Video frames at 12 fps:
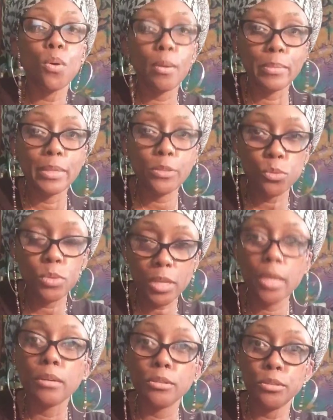me to
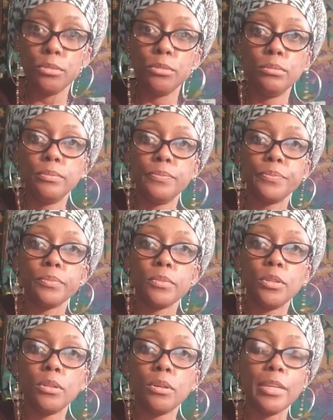tell you,
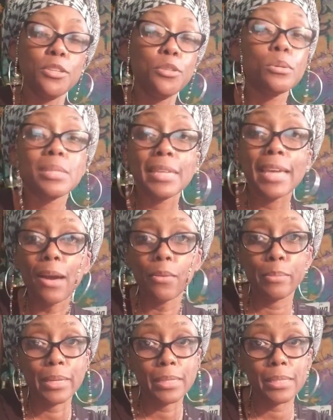you know, and you see how
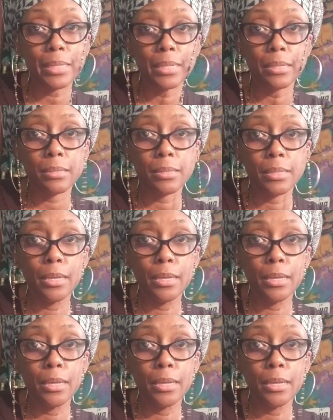it makes sense.